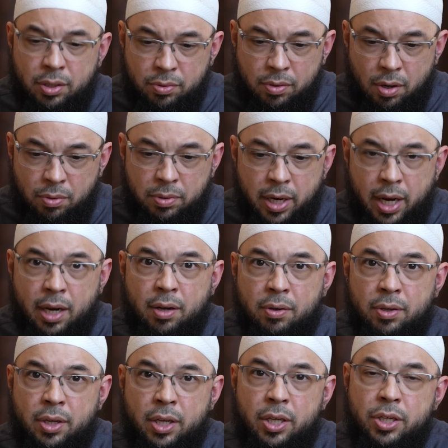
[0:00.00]
You go now,
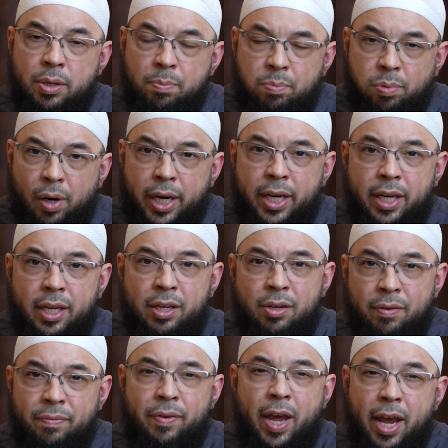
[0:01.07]
you're breaking
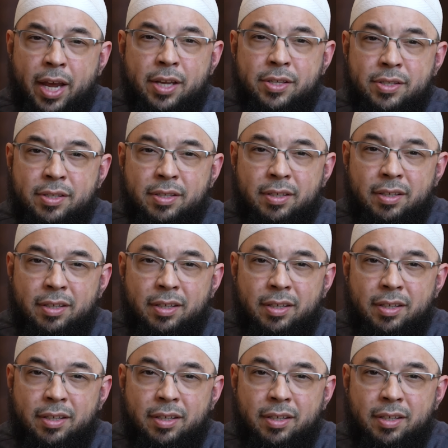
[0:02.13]
your fast,